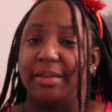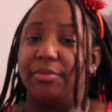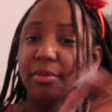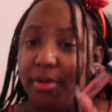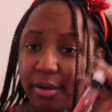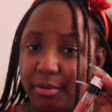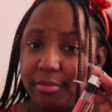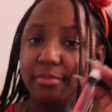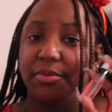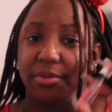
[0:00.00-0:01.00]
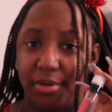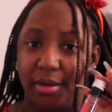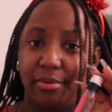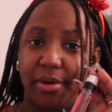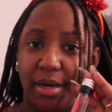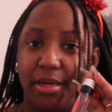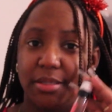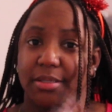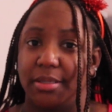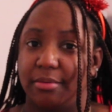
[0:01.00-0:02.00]
If you know, you know,
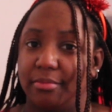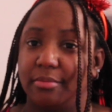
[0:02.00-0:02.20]
honestly.